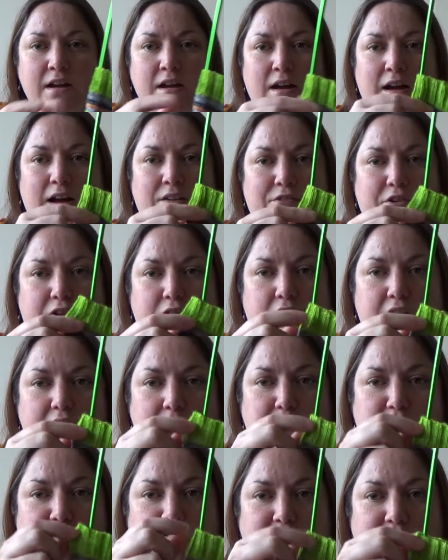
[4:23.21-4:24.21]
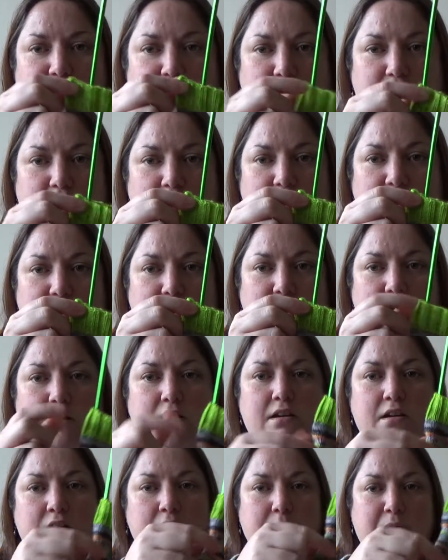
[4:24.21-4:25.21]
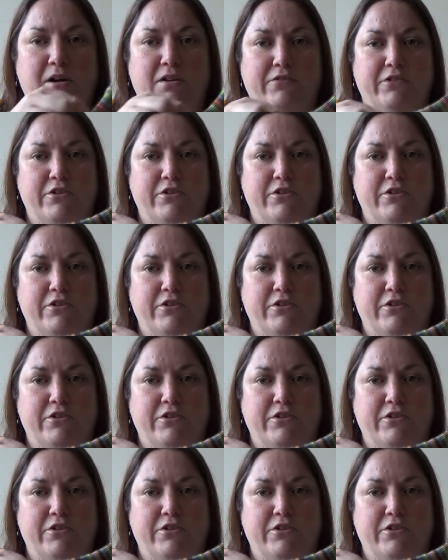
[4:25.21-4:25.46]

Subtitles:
I haven't got any more of this green, but I've